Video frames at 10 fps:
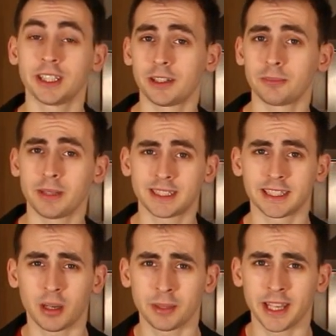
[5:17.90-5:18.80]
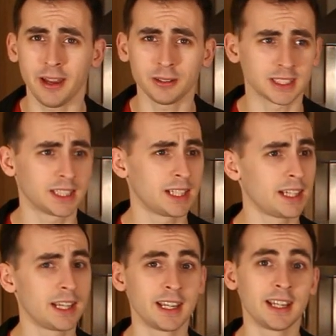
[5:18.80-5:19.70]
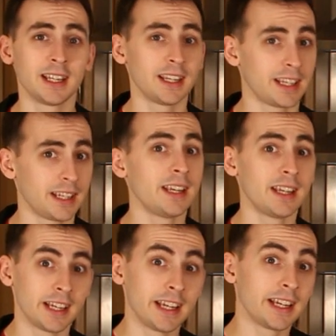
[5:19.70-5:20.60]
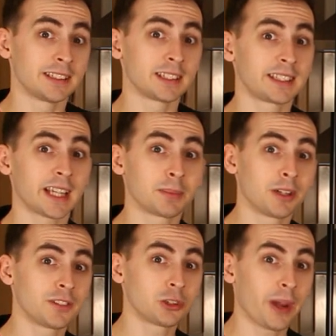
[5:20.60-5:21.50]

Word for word: so you don't miss it coming out. Here's a segment of the